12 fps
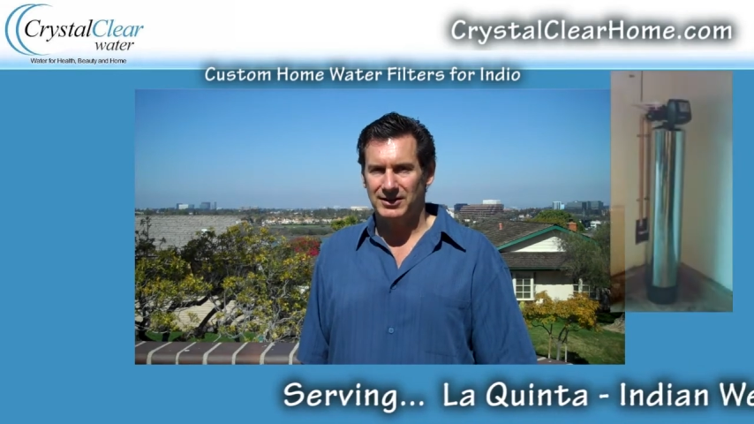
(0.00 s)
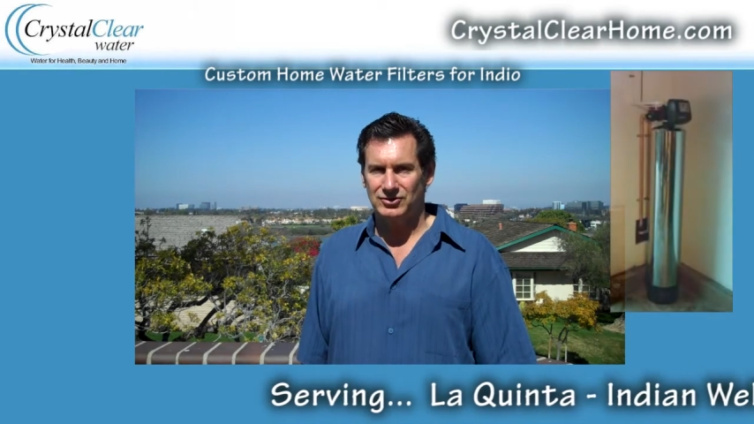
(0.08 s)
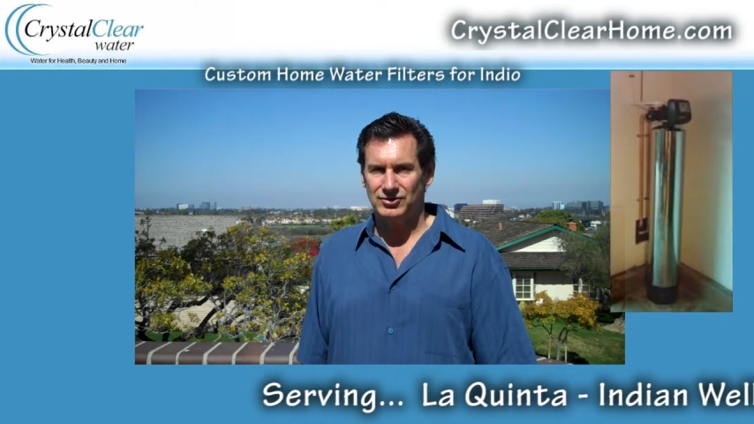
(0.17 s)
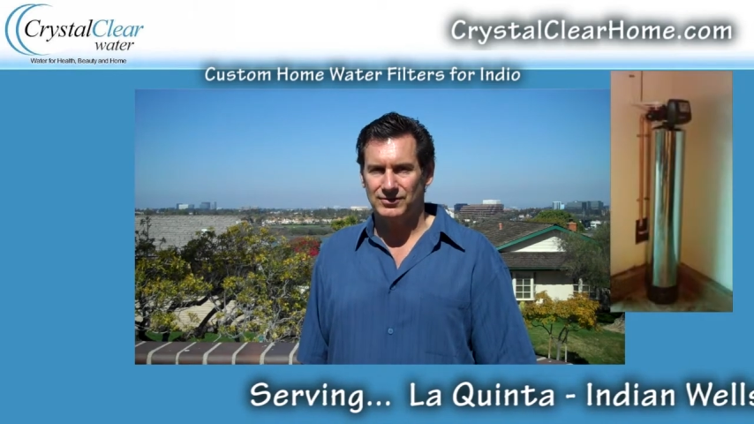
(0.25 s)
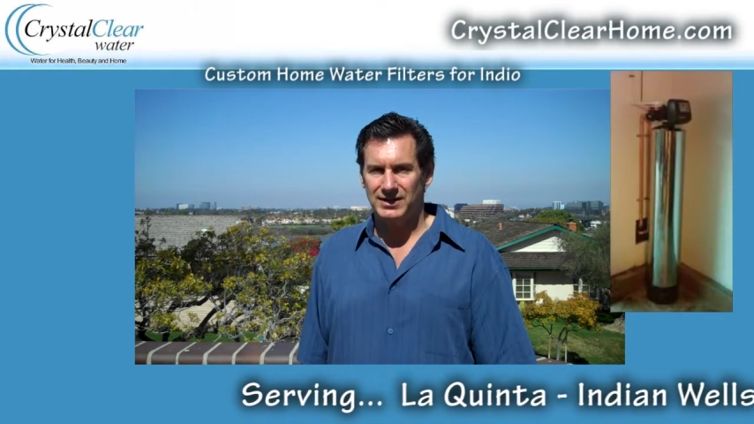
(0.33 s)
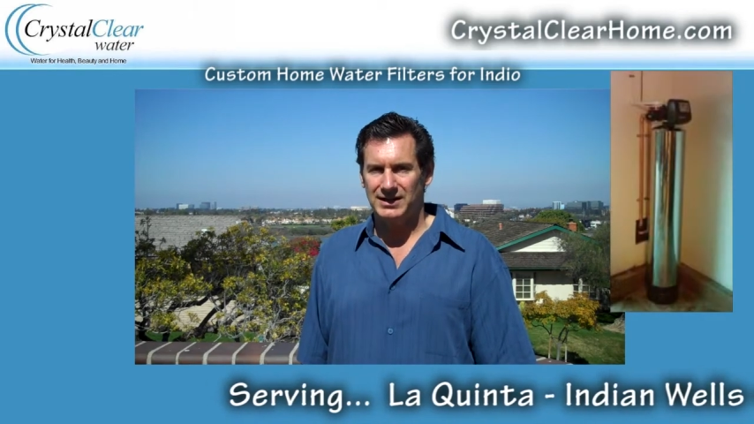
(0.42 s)
is
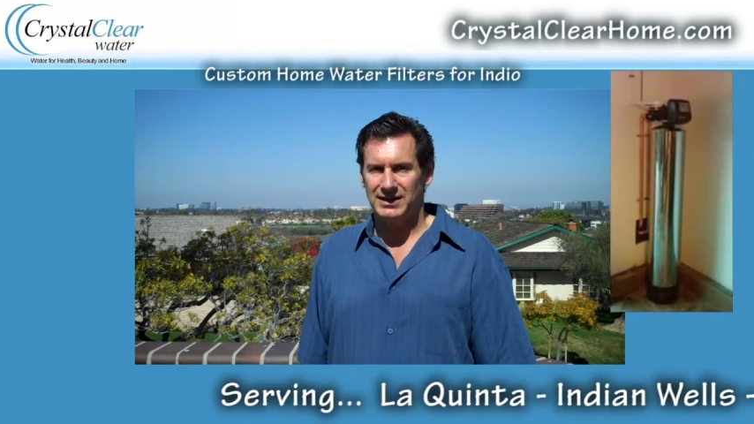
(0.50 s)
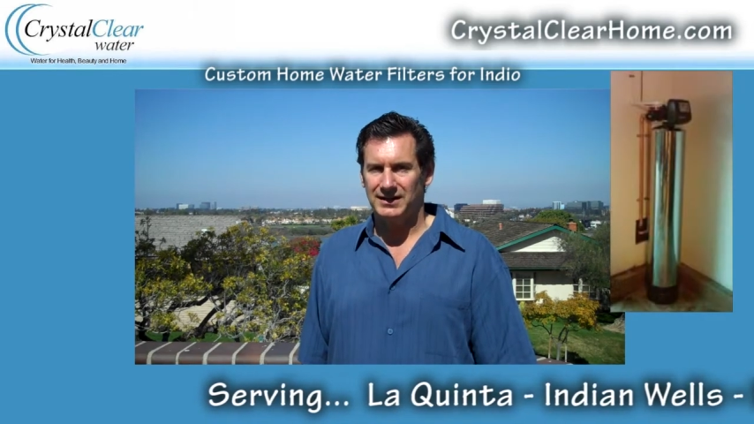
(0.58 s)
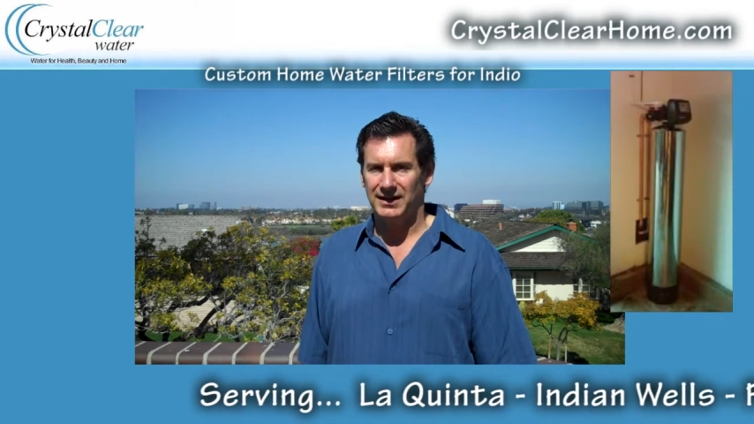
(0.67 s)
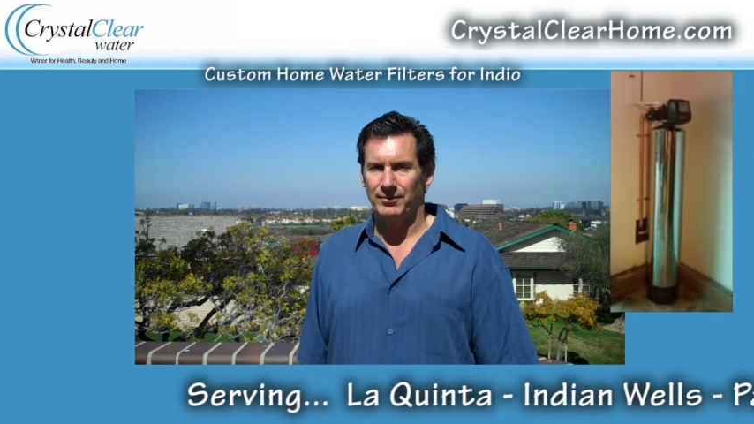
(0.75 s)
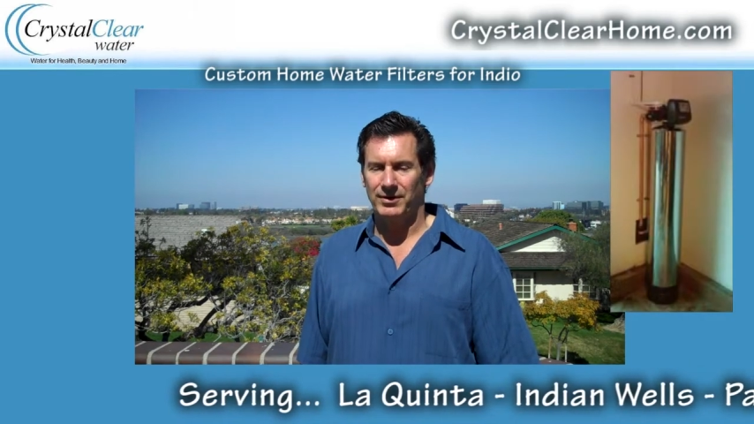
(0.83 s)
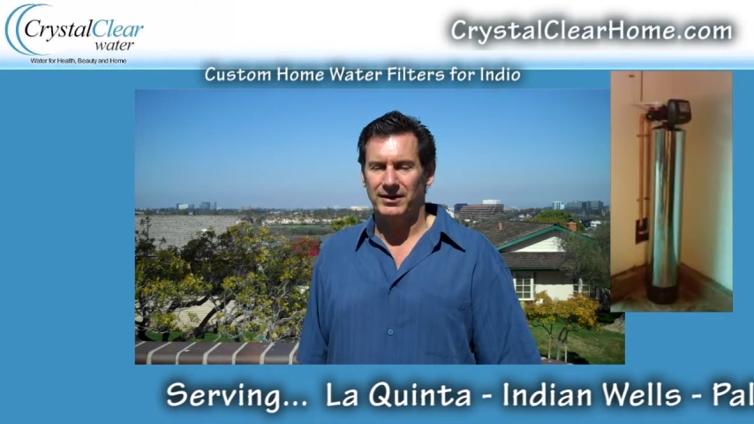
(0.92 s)
unique in
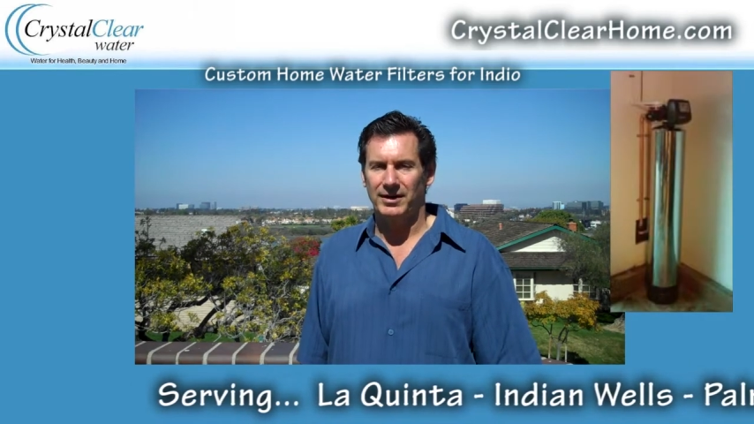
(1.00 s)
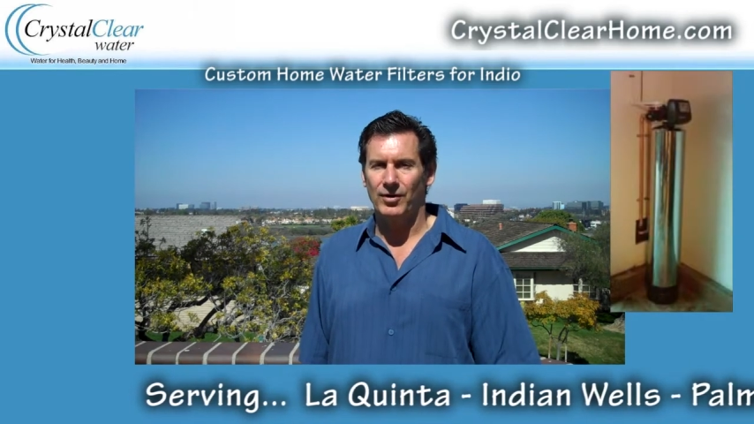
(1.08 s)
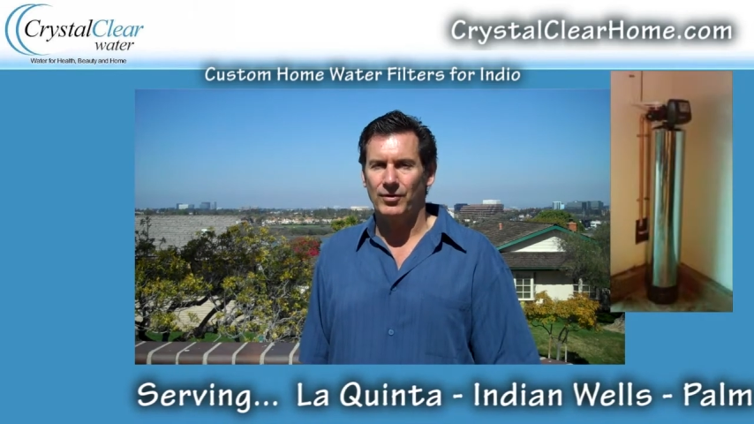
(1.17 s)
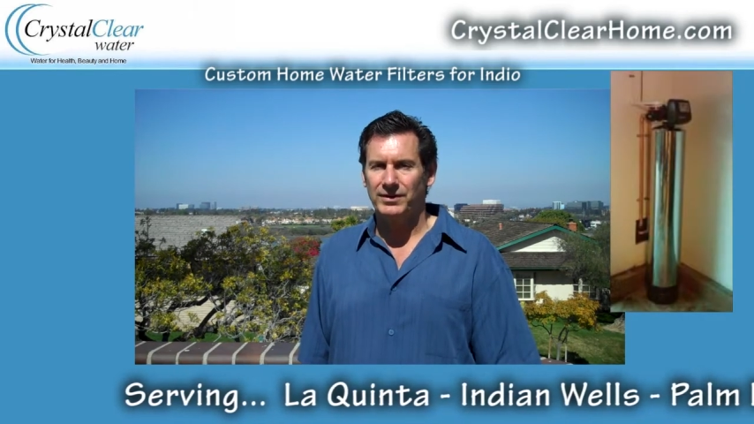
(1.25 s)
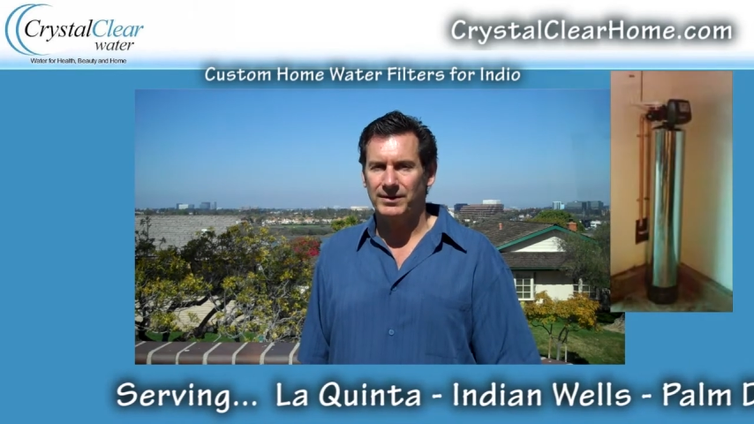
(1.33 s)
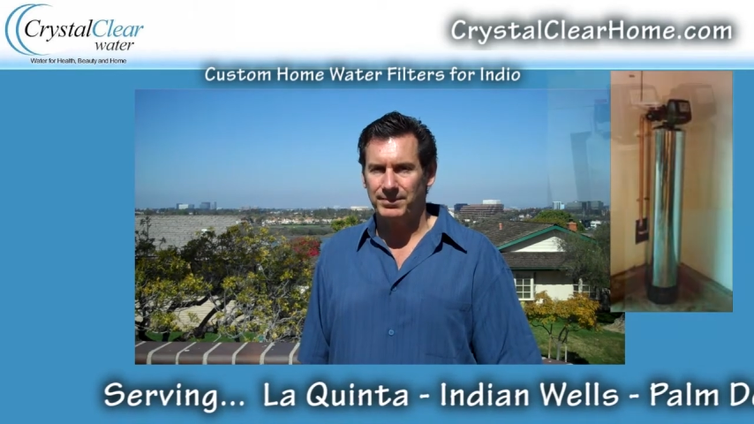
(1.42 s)
that we are the
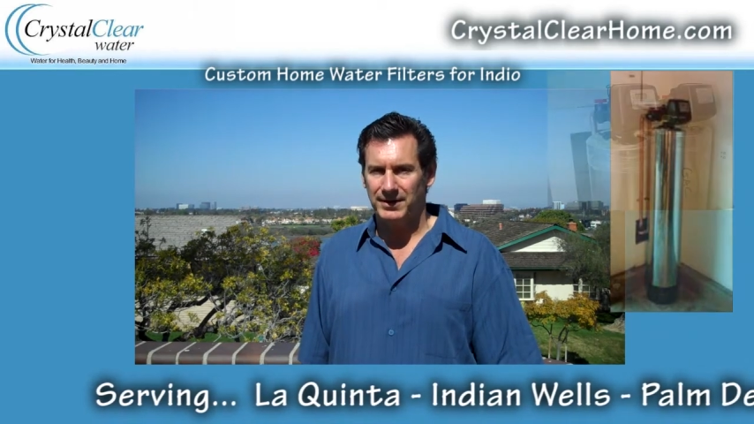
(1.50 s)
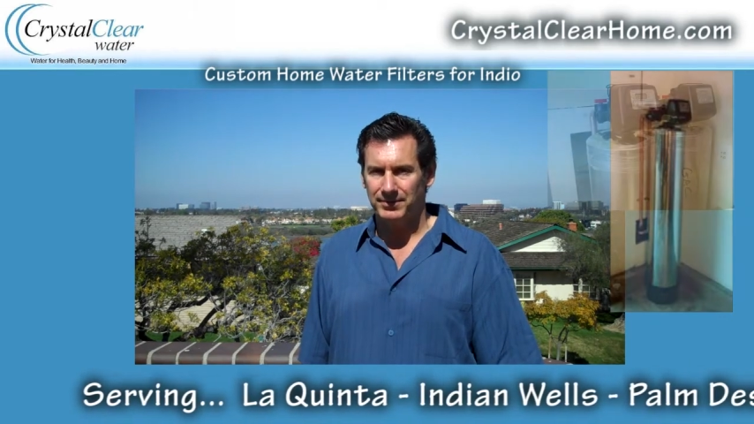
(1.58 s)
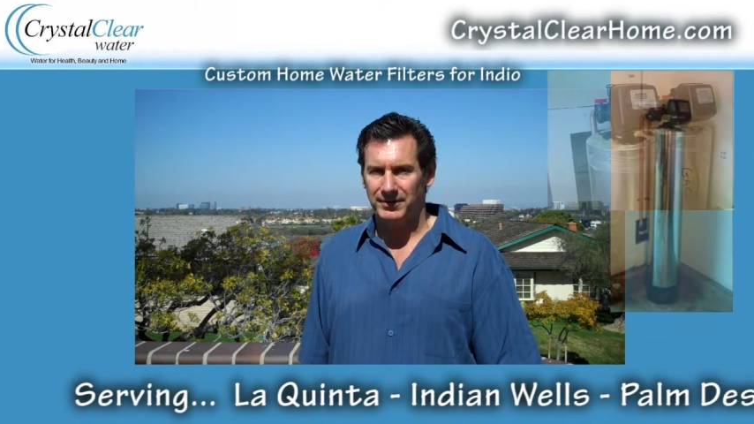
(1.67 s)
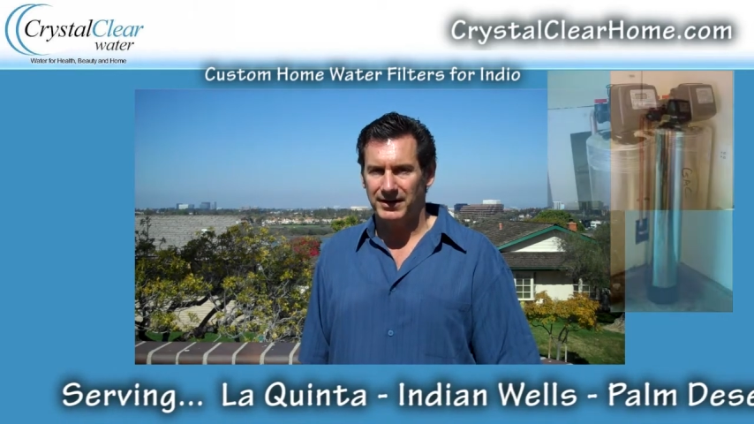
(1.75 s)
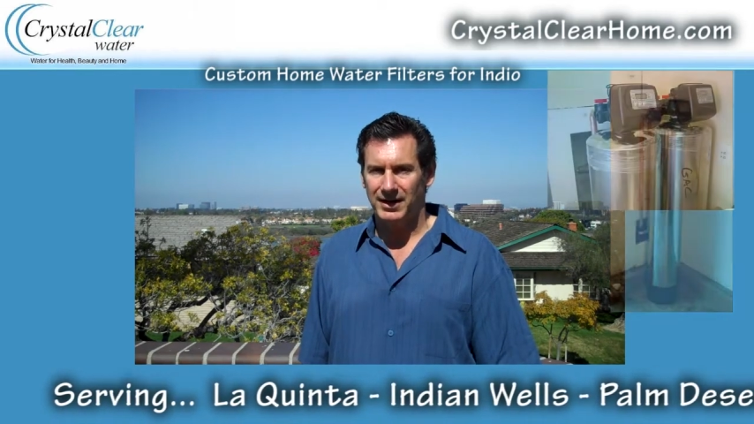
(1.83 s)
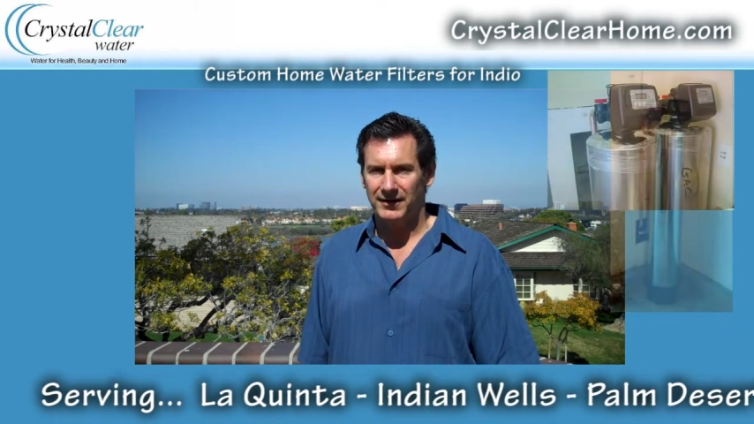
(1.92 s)
only
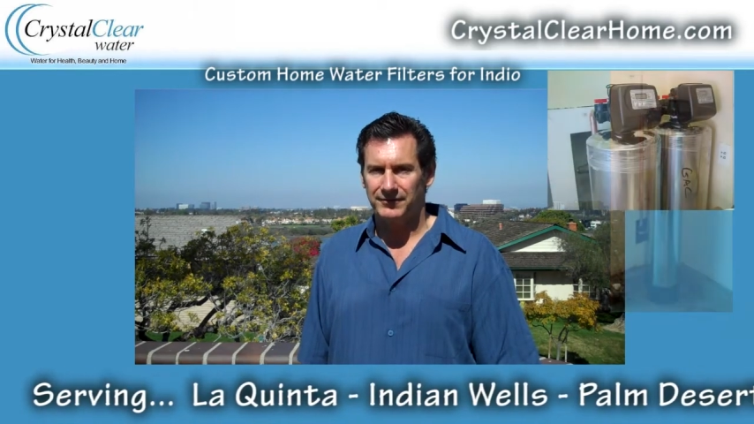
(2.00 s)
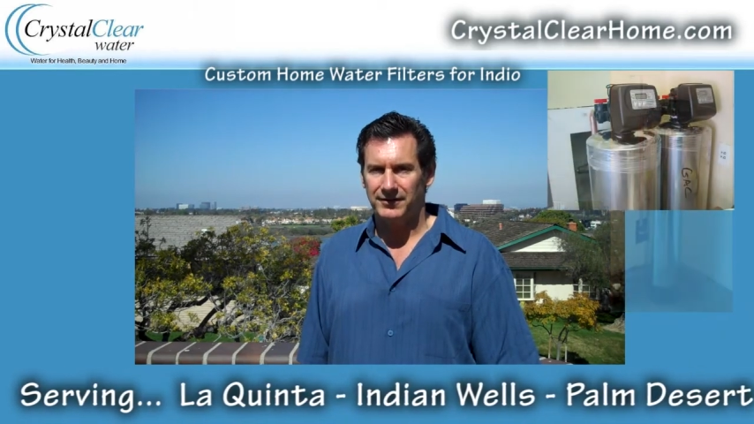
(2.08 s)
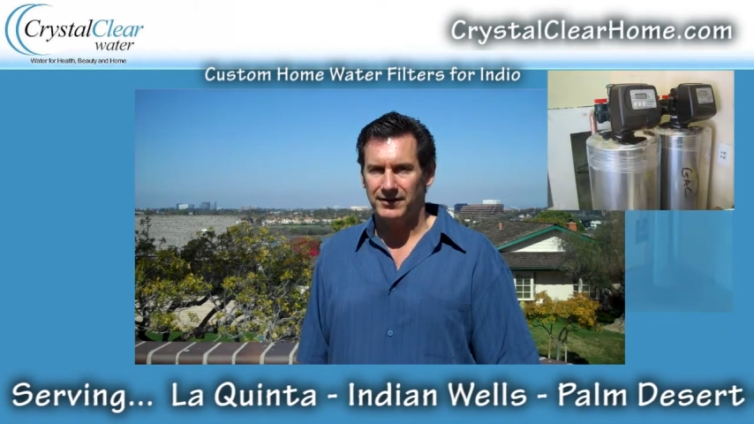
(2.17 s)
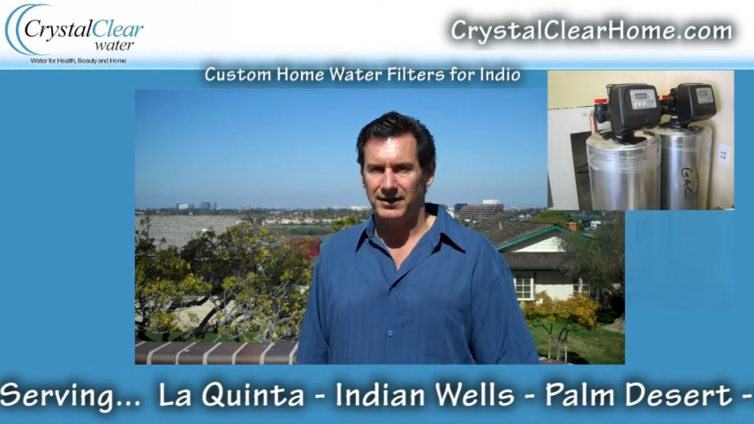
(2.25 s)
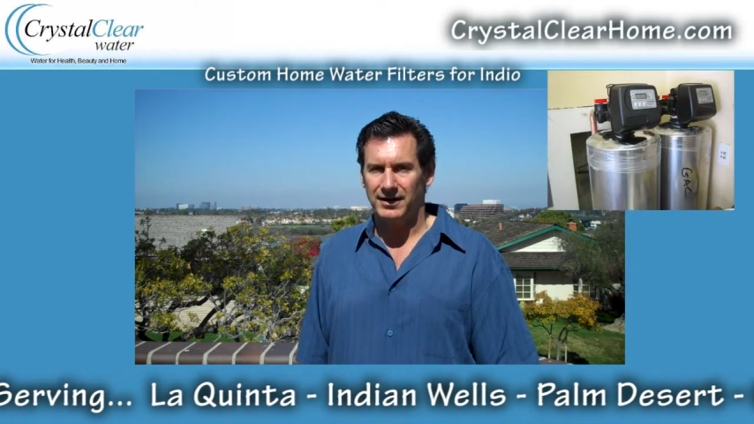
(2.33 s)
people that offer